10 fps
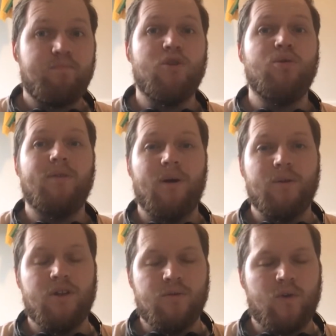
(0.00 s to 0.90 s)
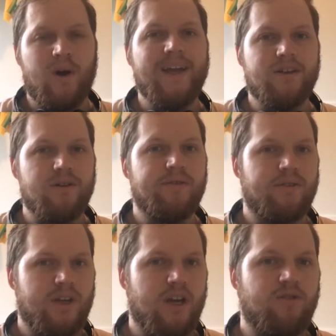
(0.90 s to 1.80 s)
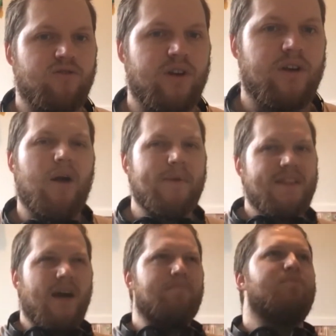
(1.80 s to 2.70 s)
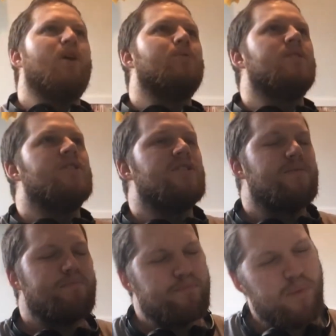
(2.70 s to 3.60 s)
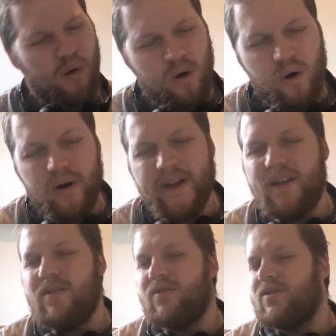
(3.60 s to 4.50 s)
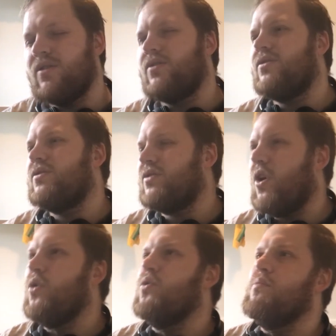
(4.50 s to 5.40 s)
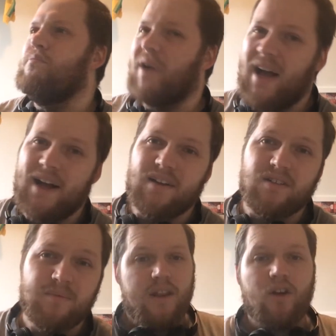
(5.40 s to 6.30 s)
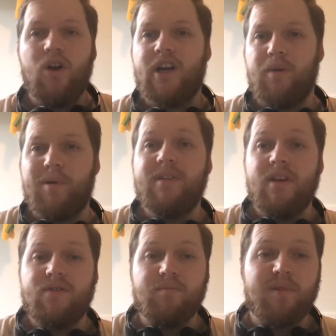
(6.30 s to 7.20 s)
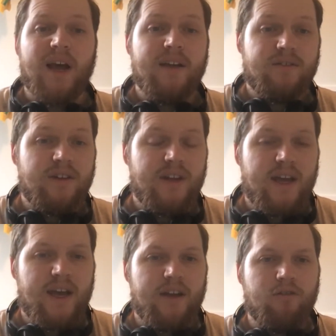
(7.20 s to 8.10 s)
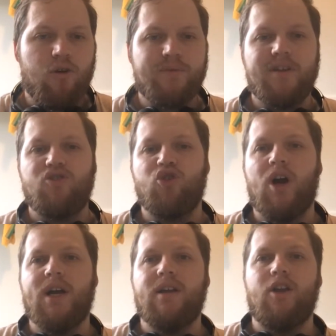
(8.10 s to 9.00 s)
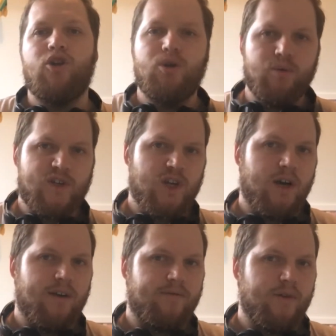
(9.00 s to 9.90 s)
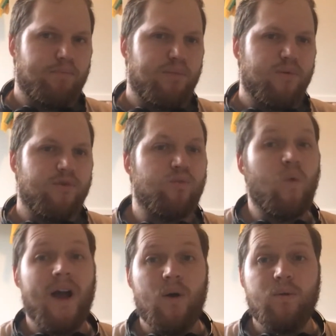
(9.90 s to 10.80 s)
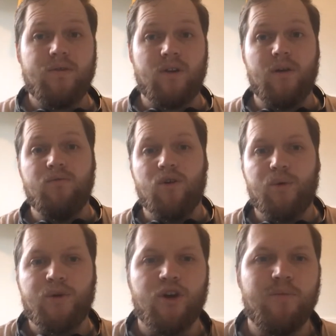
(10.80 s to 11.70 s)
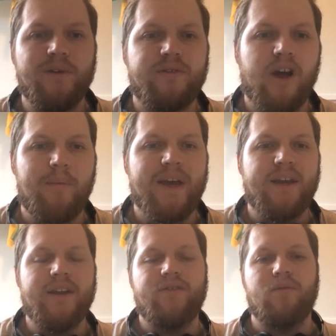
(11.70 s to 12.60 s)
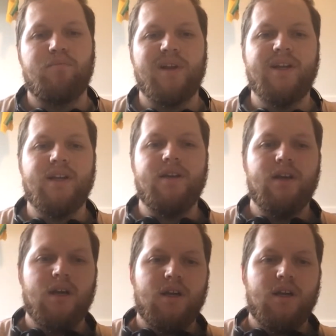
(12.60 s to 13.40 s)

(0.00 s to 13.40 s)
you know that you've got issues as a country. I mean, that bloke is just poor. He's just so bad. They've got a couple of decent players in there, and they're obviously trying a new style of football as well. So Ronald Koeman's come in and he's completely